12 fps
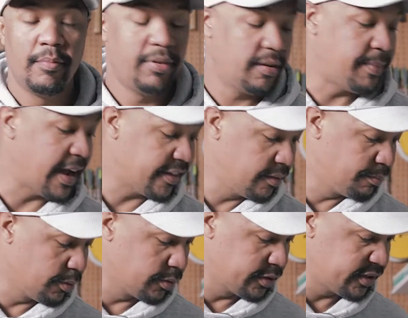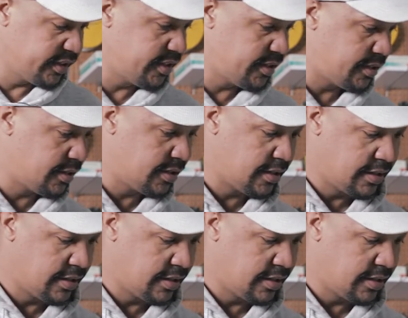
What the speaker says: Put it back in the boards,